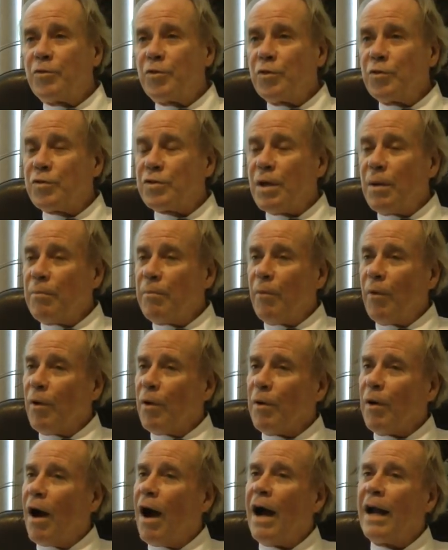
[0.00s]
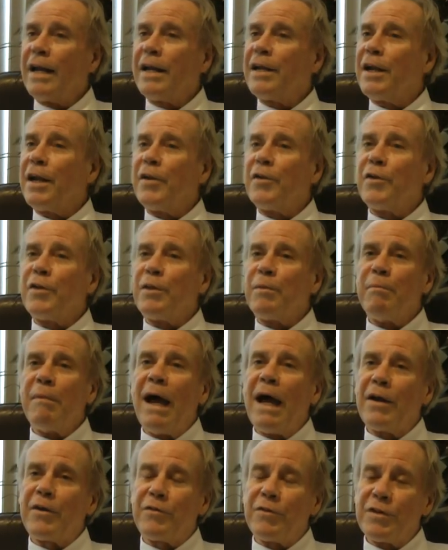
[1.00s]
do some or hide it under the
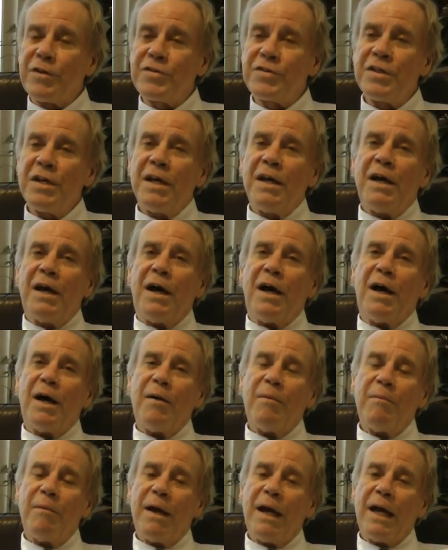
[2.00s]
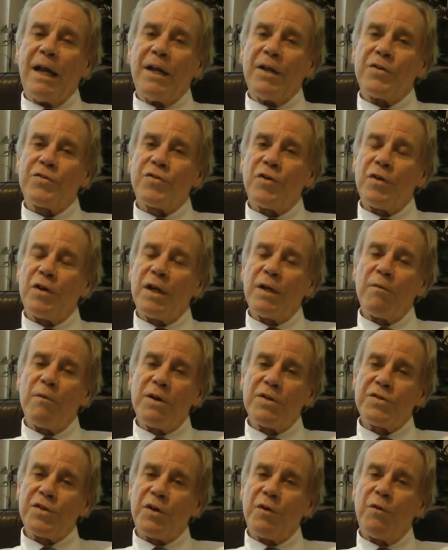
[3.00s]
mattress um, and he certainly
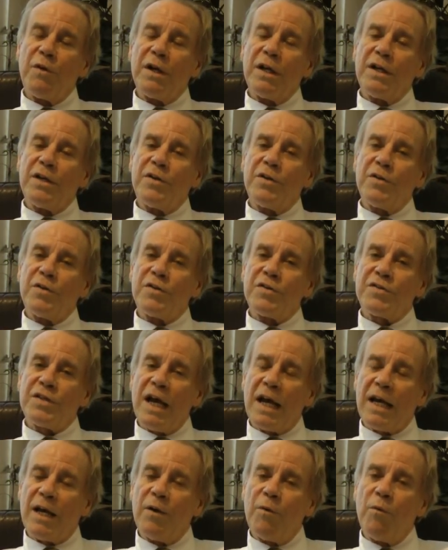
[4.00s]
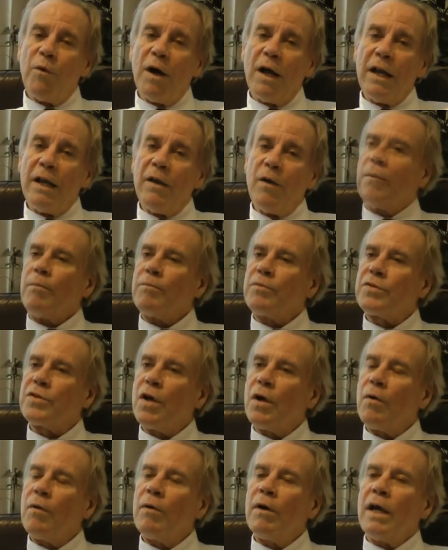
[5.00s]
wasn't going to do the second one um,
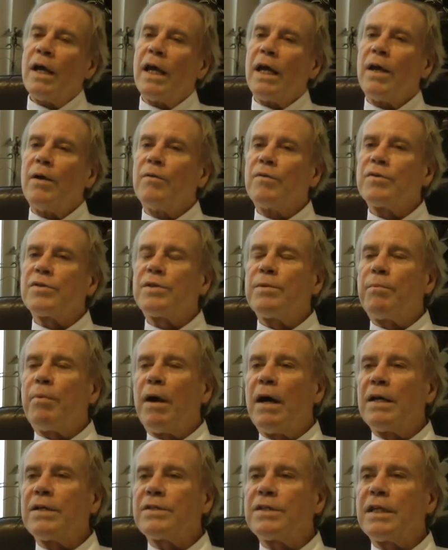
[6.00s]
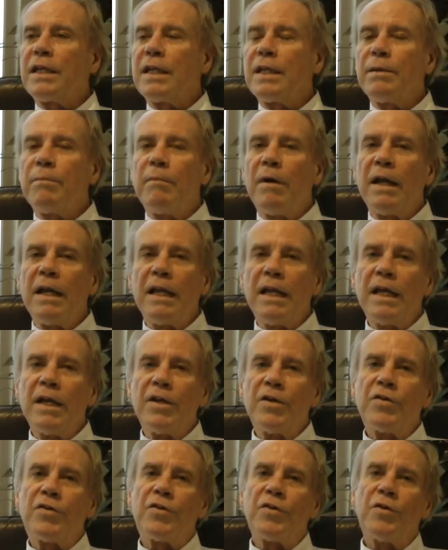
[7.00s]
so he was depositing the money
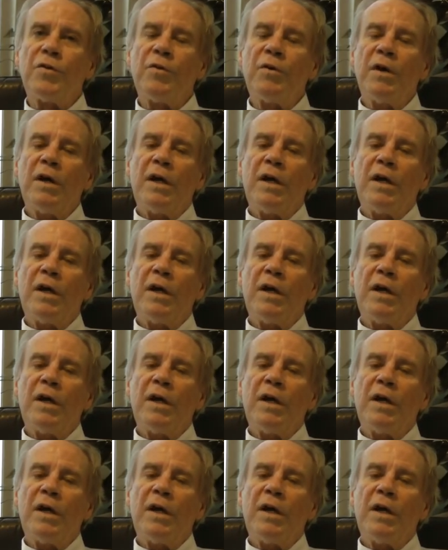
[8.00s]
into